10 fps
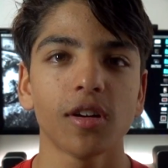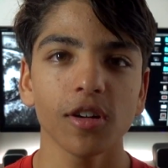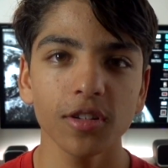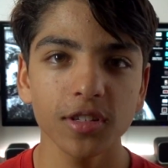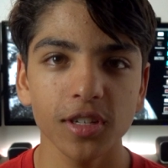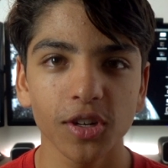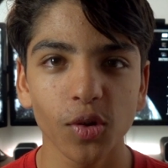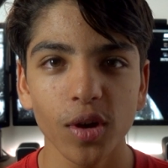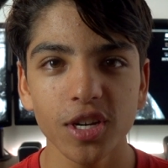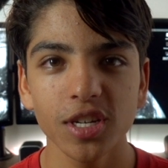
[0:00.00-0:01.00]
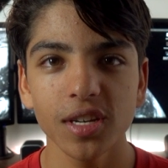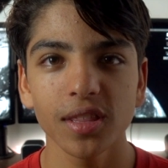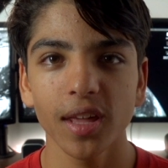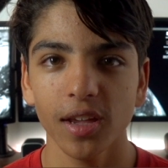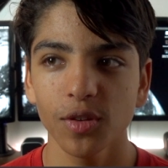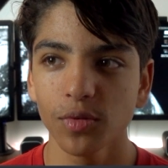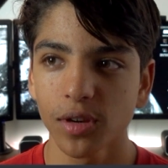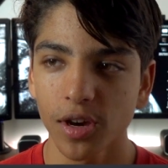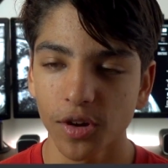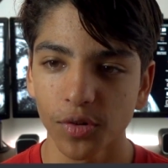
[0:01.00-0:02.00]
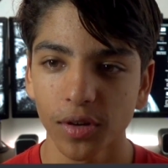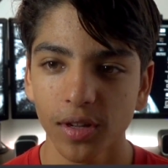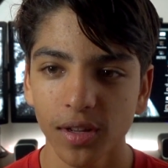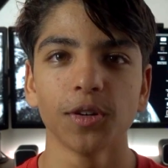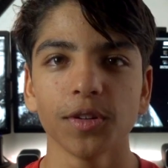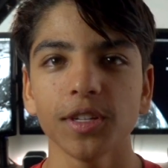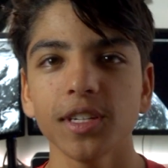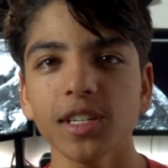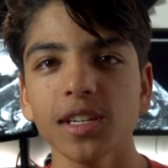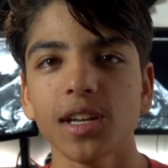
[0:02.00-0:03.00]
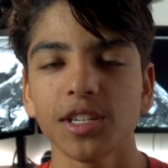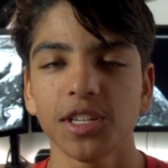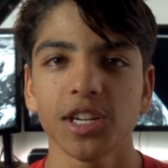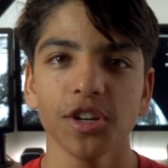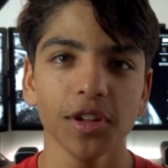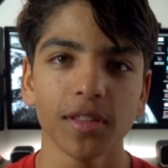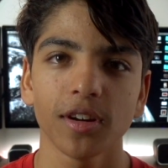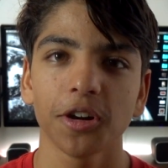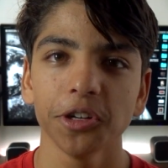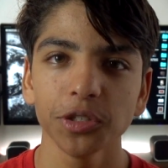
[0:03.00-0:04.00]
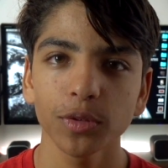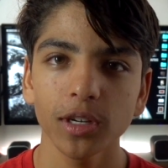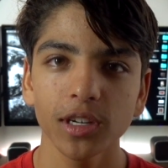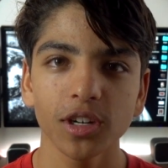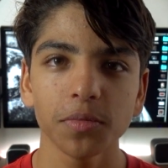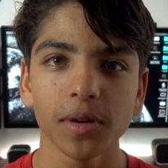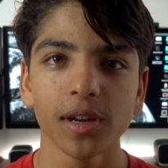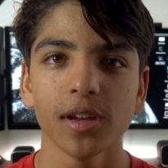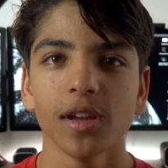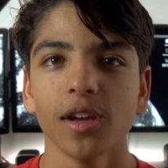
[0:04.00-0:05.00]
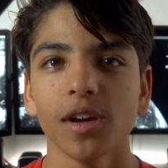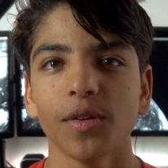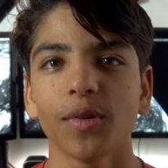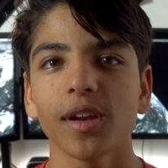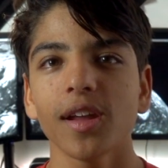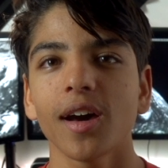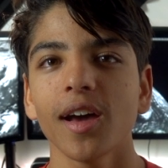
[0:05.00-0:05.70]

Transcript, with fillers: hardest equation that you know? So this isn't necessarily the hardest one I know, but one